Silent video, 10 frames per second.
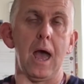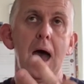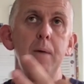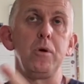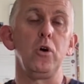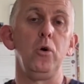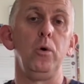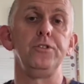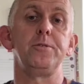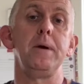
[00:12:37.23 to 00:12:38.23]
and we all
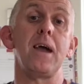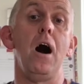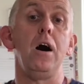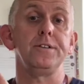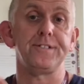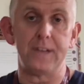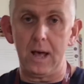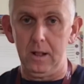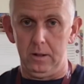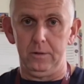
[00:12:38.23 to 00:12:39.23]
want to make
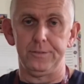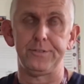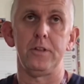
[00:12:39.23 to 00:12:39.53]
ourselves